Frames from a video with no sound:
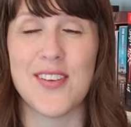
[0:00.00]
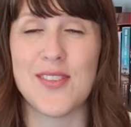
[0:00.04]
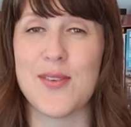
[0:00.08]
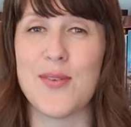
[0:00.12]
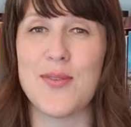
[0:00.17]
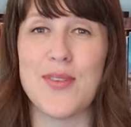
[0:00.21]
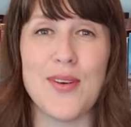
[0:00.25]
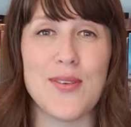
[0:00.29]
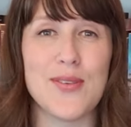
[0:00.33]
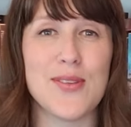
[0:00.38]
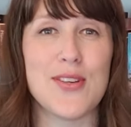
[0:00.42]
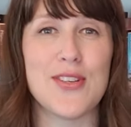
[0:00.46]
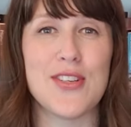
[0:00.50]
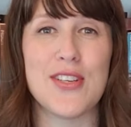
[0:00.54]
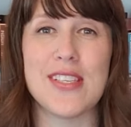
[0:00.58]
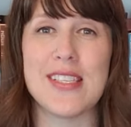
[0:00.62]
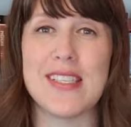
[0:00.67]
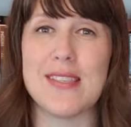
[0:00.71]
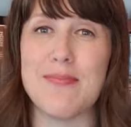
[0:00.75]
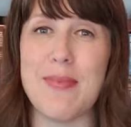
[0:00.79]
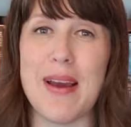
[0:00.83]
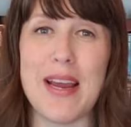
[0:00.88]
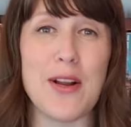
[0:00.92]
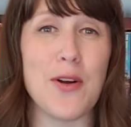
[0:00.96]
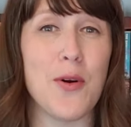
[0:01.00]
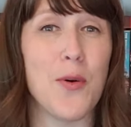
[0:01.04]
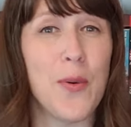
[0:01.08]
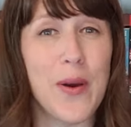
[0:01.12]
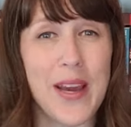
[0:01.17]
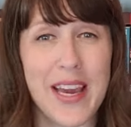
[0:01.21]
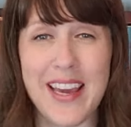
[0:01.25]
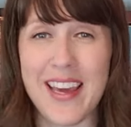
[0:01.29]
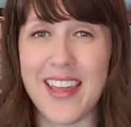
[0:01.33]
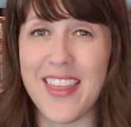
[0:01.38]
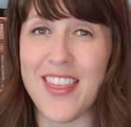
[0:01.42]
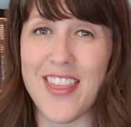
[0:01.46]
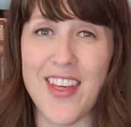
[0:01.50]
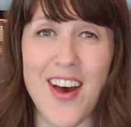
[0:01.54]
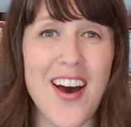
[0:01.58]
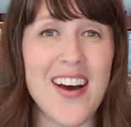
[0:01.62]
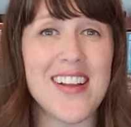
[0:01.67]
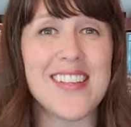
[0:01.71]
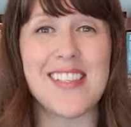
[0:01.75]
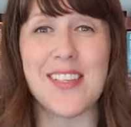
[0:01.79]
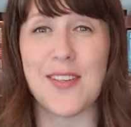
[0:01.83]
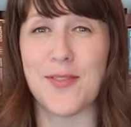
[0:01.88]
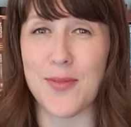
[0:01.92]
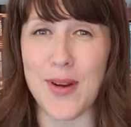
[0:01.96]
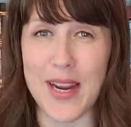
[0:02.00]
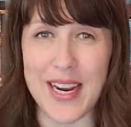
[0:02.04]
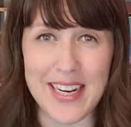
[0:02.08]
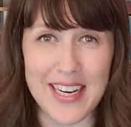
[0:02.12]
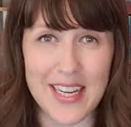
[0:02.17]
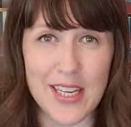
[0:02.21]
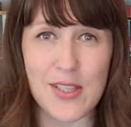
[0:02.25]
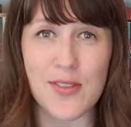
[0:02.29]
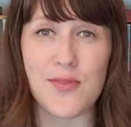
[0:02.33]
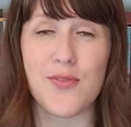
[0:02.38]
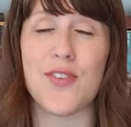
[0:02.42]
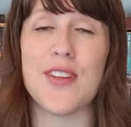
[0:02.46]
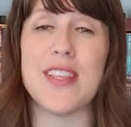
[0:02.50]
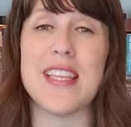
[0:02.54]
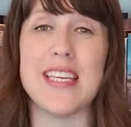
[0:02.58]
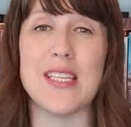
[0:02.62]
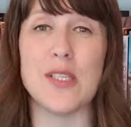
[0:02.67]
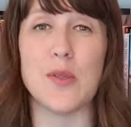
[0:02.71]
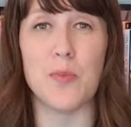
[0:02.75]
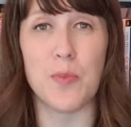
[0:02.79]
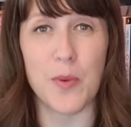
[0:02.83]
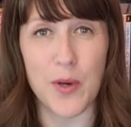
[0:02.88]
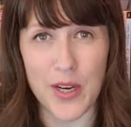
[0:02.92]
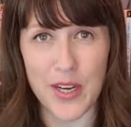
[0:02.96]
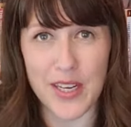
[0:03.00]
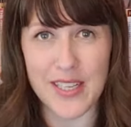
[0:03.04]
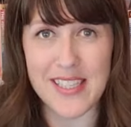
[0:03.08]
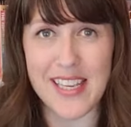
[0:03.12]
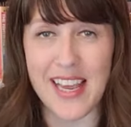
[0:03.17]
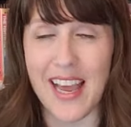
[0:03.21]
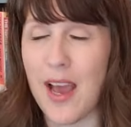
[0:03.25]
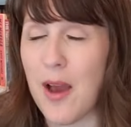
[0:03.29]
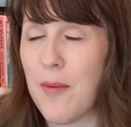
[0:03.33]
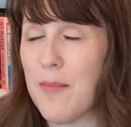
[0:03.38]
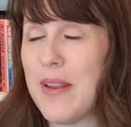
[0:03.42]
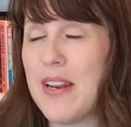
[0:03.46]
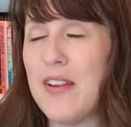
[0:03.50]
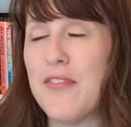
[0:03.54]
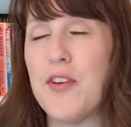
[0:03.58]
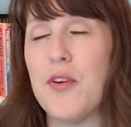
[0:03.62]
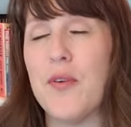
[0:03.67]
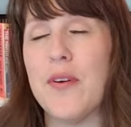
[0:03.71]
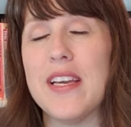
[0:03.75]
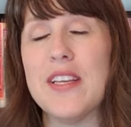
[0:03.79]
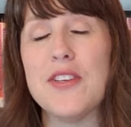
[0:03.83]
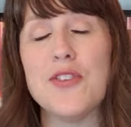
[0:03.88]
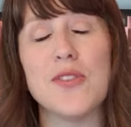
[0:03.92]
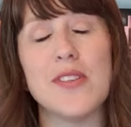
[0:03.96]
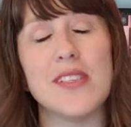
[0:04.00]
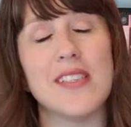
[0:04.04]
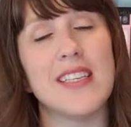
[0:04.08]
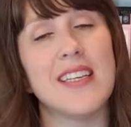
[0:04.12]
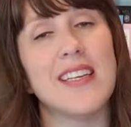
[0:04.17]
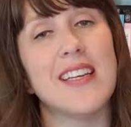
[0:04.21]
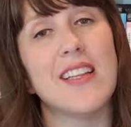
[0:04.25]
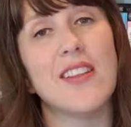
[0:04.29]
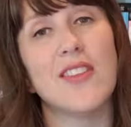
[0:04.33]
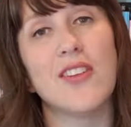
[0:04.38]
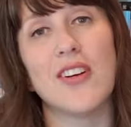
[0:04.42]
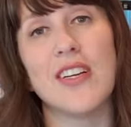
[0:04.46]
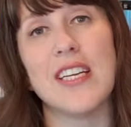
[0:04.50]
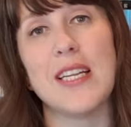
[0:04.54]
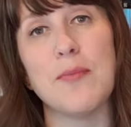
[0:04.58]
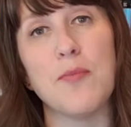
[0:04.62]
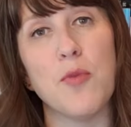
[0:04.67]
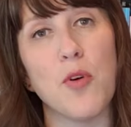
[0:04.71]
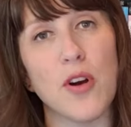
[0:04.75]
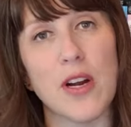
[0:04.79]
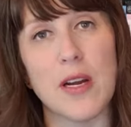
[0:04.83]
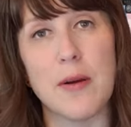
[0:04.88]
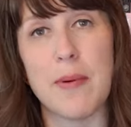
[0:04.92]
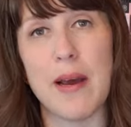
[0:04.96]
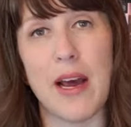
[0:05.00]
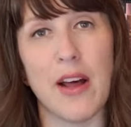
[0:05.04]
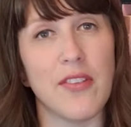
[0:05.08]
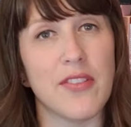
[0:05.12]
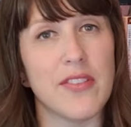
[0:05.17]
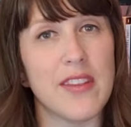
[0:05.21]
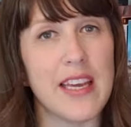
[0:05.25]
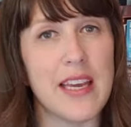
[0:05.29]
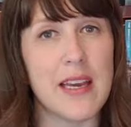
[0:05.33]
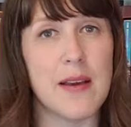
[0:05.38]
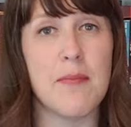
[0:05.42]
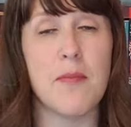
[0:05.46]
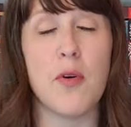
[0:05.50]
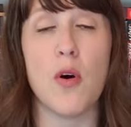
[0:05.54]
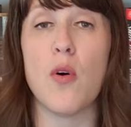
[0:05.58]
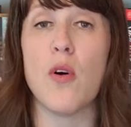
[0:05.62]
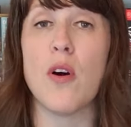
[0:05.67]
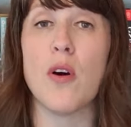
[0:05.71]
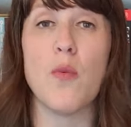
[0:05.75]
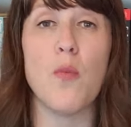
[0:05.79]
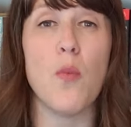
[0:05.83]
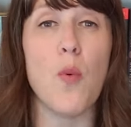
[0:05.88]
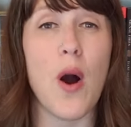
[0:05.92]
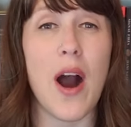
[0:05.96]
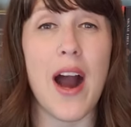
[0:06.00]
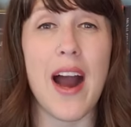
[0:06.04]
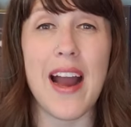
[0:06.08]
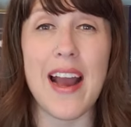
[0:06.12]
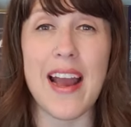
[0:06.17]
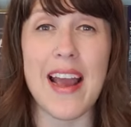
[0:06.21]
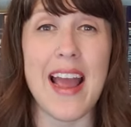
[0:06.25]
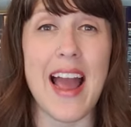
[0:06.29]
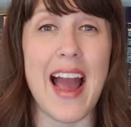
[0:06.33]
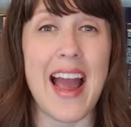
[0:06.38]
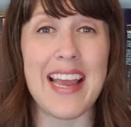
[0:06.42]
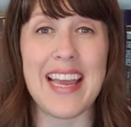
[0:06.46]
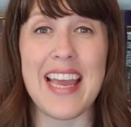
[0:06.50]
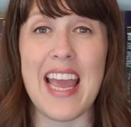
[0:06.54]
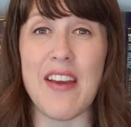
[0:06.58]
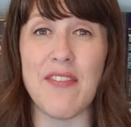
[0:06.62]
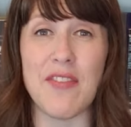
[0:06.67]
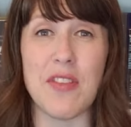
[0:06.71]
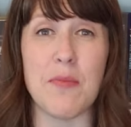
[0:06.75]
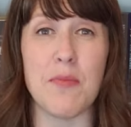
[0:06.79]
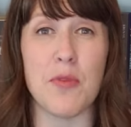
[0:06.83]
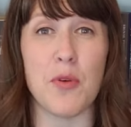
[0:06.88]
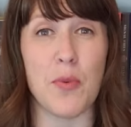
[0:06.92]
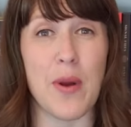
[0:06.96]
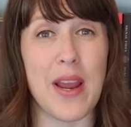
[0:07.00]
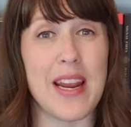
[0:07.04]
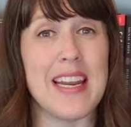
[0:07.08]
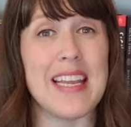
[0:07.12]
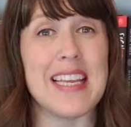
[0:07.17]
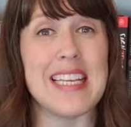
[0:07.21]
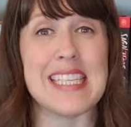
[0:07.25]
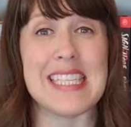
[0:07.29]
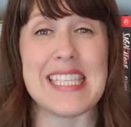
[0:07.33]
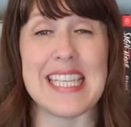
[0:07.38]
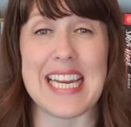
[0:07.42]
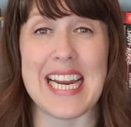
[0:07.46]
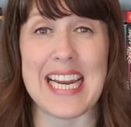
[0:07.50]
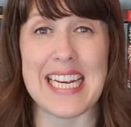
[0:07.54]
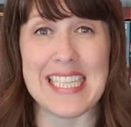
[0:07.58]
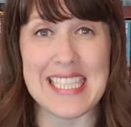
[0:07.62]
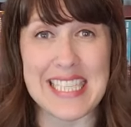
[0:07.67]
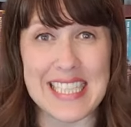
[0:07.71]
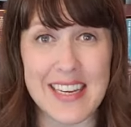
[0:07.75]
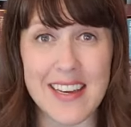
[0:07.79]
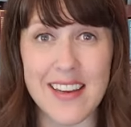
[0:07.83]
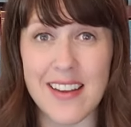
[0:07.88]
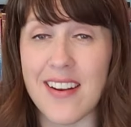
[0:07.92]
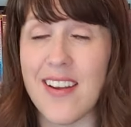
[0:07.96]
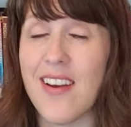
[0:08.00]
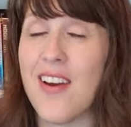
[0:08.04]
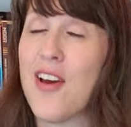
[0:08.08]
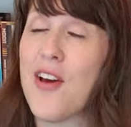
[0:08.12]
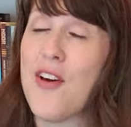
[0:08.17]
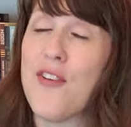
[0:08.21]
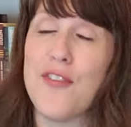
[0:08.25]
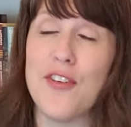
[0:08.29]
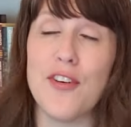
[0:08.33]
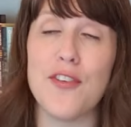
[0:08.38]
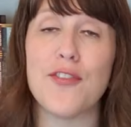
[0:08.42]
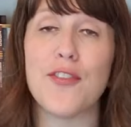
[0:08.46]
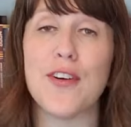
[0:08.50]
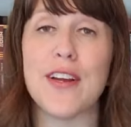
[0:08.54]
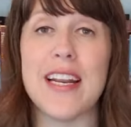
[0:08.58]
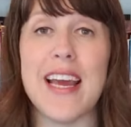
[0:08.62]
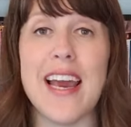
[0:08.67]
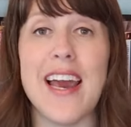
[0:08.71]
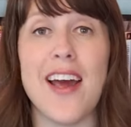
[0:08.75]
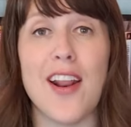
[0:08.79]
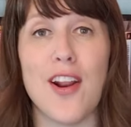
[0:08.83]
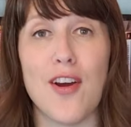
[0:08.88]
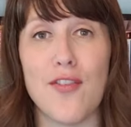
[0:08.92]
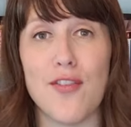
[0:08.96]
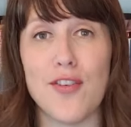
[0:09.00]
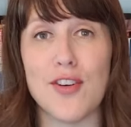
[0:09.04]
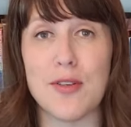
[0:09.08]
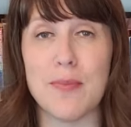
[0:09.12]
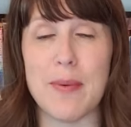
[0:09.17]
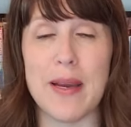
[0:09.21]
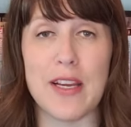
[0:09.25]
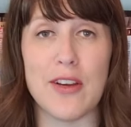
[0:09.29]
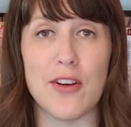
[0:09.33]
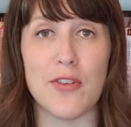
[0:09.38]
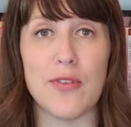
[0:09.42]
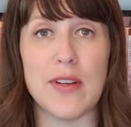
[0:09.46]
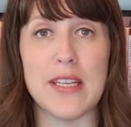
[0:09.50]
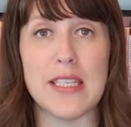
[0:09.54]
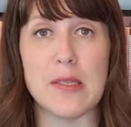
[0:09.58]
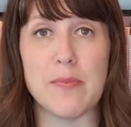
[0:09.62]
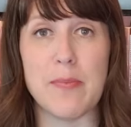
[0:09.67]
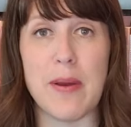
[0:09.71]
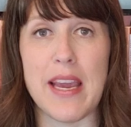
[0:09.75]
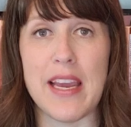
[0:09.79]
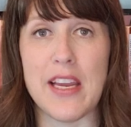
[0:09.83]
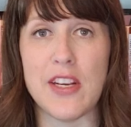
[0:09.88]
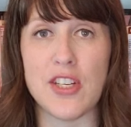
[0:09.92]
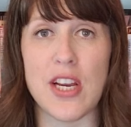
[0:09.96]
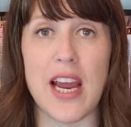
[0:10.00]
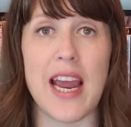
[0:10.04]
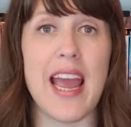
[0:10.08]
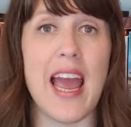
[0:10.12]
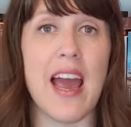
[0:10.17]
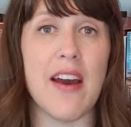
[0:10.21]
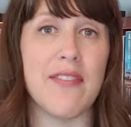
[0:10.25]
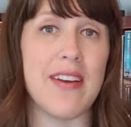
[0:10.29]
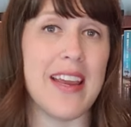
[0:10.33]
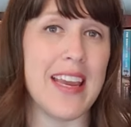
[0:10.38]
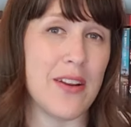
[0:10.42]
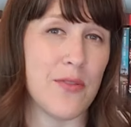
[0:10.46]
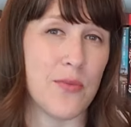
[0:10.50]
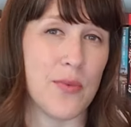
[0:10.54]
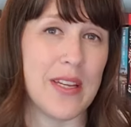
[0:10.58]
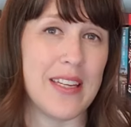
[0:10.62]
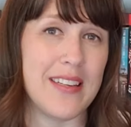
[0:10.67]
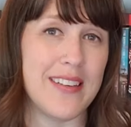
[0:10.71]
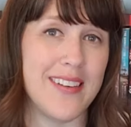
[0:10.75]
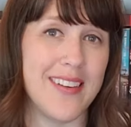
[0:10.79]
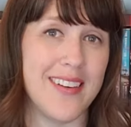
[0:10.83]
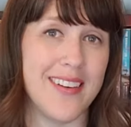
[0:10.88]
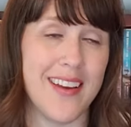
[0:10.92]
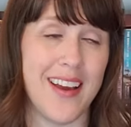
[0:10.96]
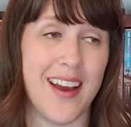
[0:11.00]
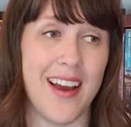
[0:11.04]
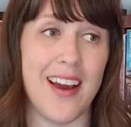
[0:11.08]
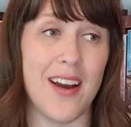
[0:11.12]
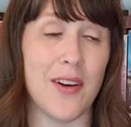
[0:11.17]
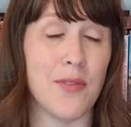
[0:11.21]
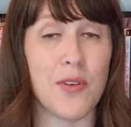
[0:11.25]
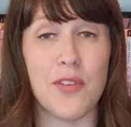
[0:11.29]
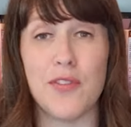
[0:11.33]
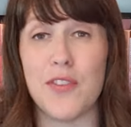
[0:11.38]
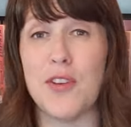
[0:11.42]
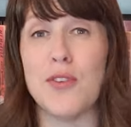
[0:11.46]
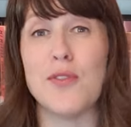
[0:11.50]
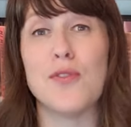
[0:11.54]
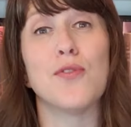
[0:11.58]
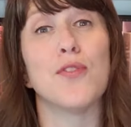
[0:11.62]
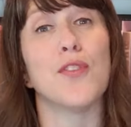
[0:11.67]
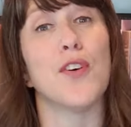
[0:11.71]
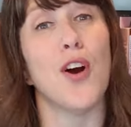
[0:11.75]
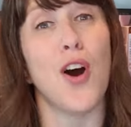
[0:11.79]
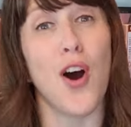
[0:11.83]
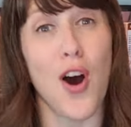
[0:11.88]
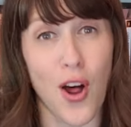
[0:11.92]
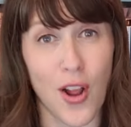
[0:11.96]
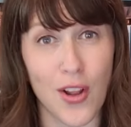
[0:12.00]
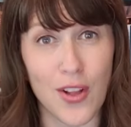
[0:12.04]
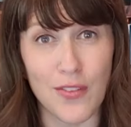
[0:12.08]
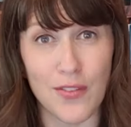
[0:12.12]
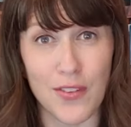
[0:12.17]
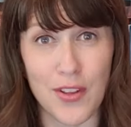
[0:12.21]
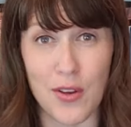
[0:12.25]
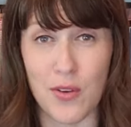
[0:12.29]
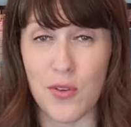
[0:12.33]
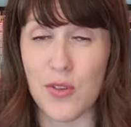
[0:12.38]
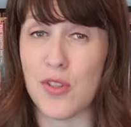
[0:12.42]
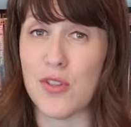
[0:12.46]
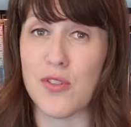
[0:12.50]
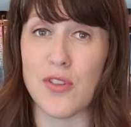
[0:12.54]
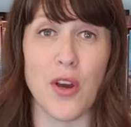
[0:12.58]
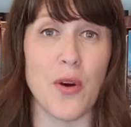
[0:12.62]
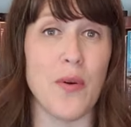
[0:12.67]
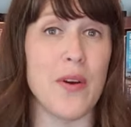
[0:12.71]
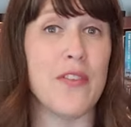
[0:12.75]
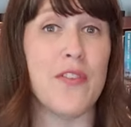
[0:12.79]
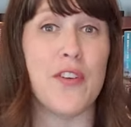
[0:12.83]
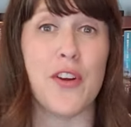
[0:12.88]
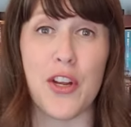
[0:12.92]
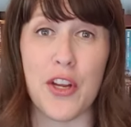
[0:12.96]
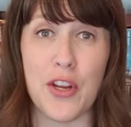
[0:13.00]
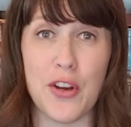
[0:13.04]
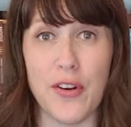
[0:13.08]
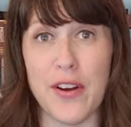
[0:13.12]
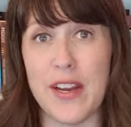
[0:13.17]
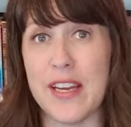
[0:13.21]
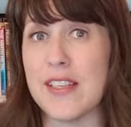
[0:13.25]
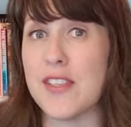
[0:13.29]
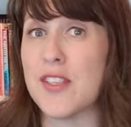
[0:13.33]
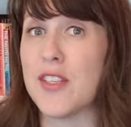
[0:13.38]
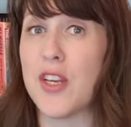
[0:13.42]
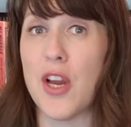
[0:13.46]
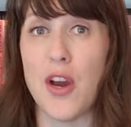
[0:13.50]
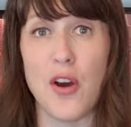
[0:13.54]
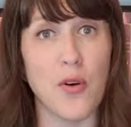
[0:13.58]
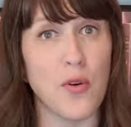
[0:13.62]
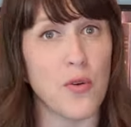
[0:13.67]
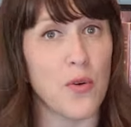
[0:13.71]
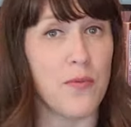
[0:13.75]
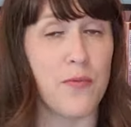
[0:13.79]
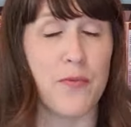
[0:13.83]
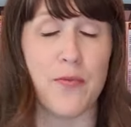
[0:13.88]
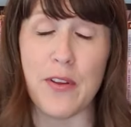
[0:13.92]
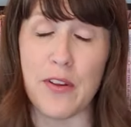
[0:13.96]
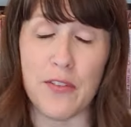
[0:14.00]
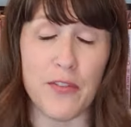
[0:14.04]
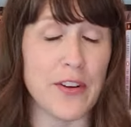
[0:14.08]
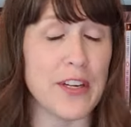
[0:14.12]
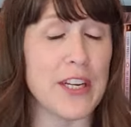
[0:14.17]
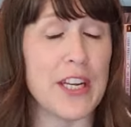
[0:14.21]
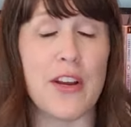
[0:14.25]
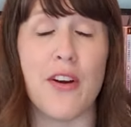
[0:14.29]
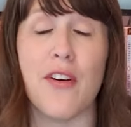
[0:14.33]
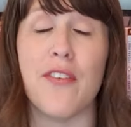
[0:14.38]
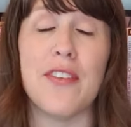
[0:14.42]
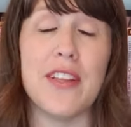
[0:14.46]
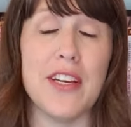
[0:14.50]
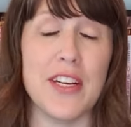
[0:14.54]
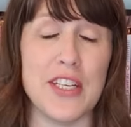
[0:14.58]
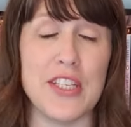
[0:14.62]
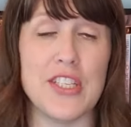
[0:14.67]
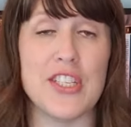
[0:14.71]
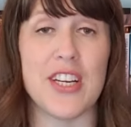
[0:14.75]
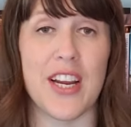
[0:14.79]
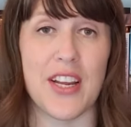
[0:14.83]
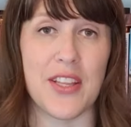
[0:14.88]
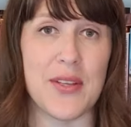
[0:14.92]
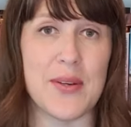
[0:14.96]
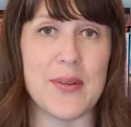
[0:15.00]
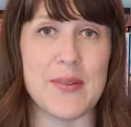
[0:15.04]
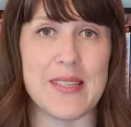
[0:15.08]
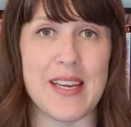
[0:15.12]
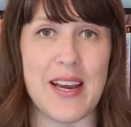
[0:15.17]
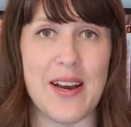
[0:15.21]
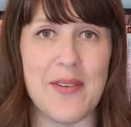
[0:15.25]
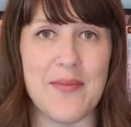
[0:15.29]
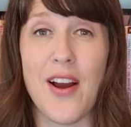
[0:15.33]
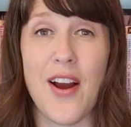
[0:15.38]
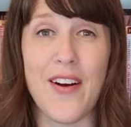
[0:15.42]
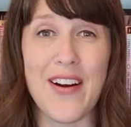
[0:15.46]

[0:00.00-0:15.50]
So those are just my quick thoughts and ratings for these books, but if you were interested in learning more about them or why I gave them the ratings that I did, feel free to head over to my Goodreads page. I have handwritten uh, reviews for all of those, so if you're curious, go feel free to go over there and check those out.